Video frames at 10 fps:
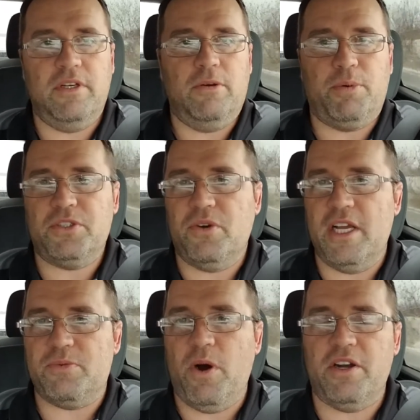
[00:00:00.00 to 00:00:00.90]

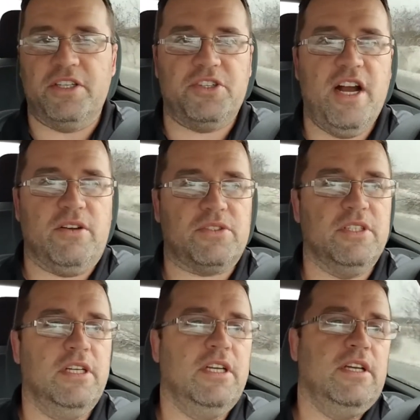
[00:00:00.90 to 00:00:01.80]
pressurized water at your house.
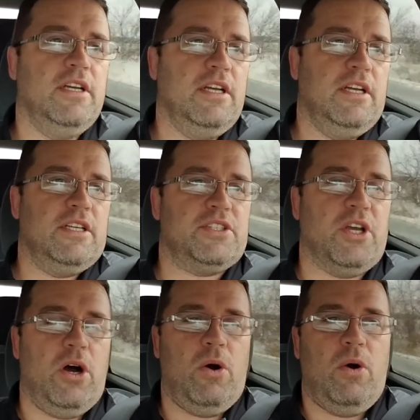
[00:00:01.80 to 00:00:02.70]

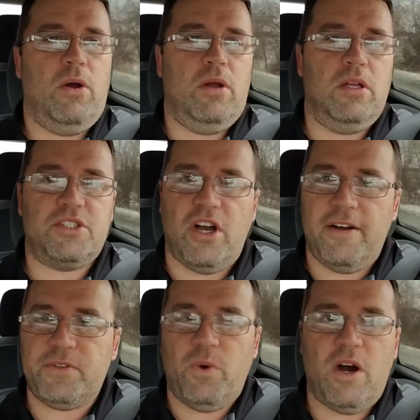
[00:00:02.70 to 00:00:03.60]
So
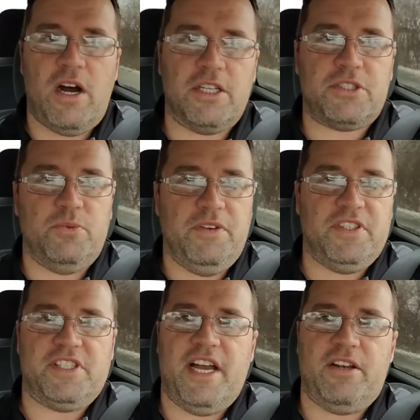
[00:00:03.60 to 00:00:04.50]
soft wash, we've
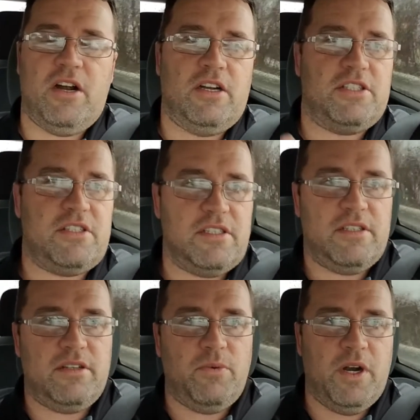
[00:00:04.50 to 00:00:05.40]
designed ours
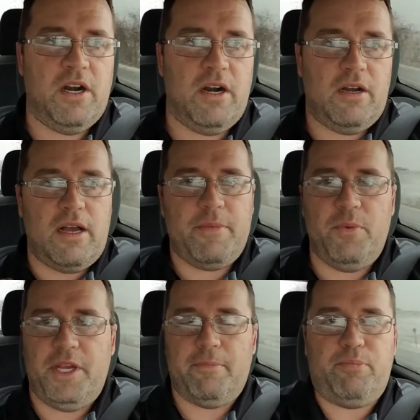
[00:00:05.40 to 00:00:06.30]
where,
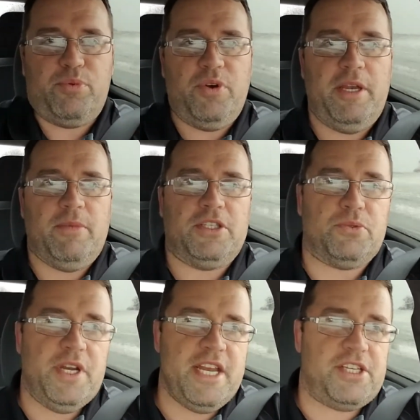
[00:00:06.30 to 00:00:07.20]
we can pretty much
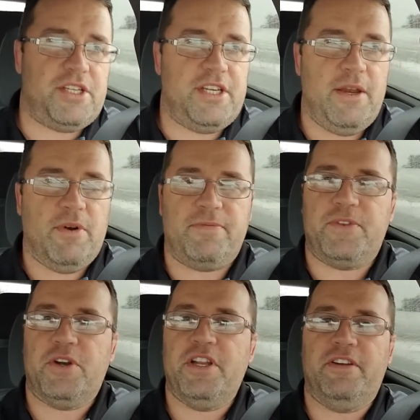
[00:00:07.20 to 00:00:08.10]
reach anywhere from
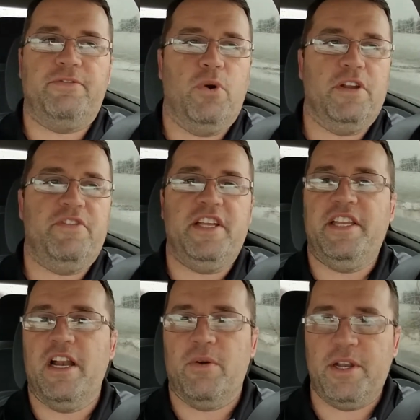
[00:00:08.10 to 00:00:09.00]
30 to 40 feet in
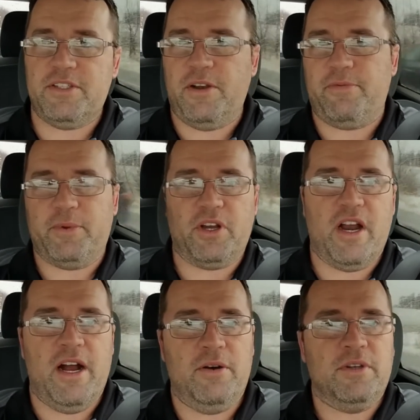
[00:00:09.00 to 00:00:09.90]
the air, right straight from the
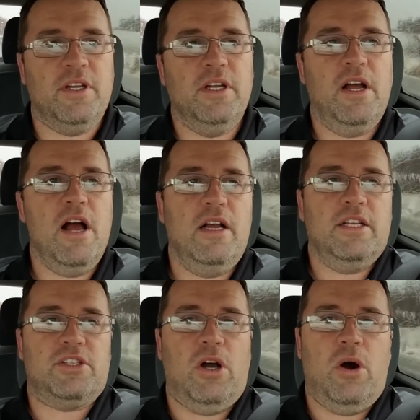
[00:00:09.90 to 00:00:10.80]
ground.
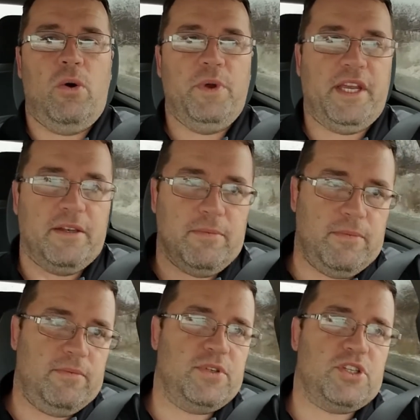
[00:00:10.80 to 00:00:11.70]
So we
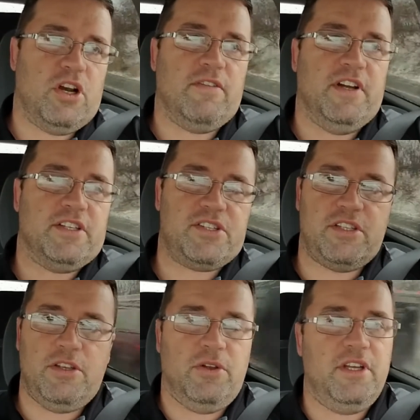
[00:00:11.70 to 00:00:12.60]
can service,
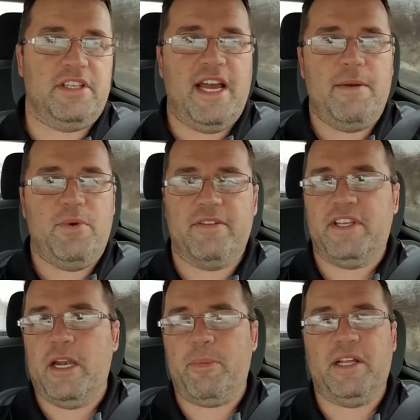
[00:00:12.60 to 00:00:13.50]
the only time we have to
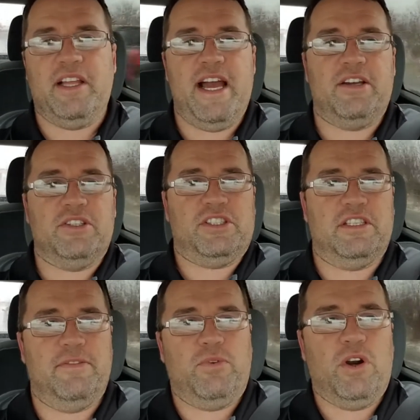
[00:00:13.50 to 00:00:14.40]
get up on ladders is
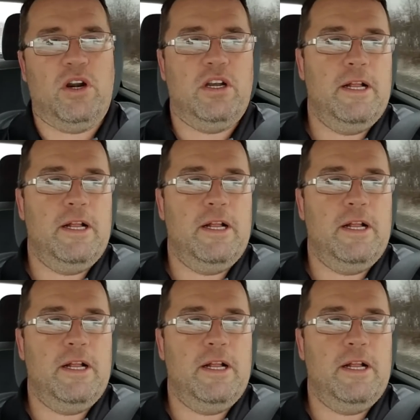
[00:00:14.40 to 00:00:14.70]
if we're